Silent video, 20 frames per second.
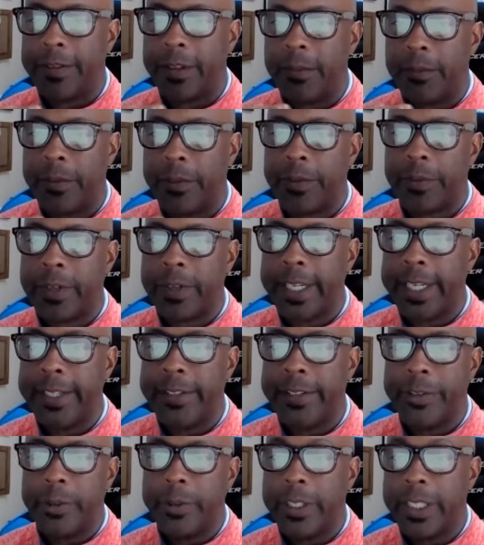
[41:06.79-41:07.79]
from three
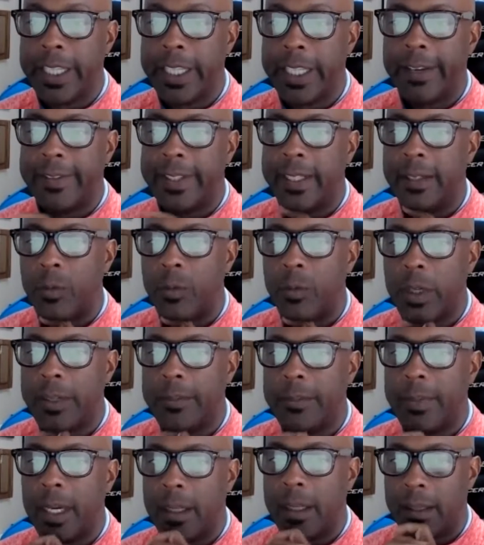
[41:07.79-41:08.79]
to eleven in
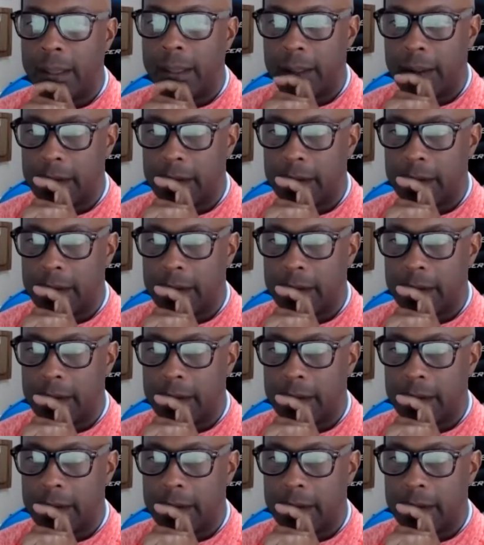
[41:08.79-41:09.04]
one month.